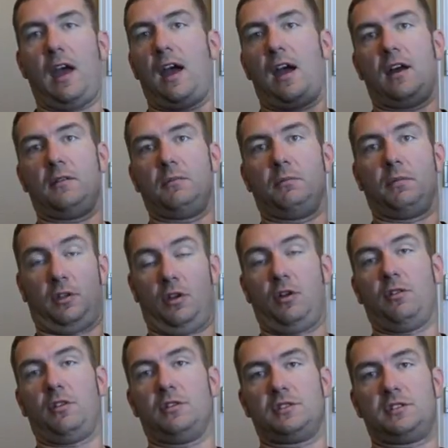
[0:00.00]
at
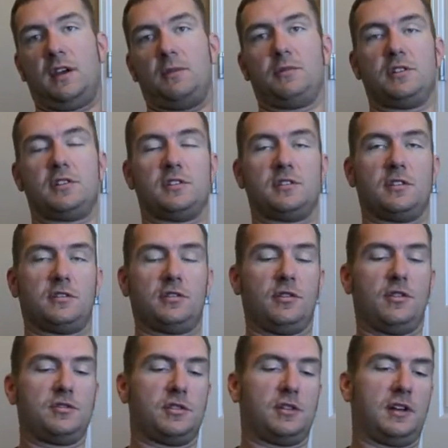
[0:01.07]
below those temperatures. So
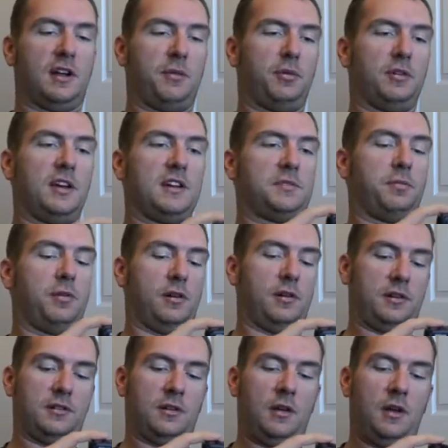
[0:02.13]
those are a couple nice
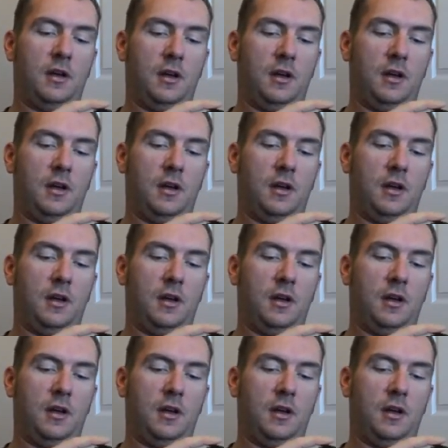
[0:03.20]
perks.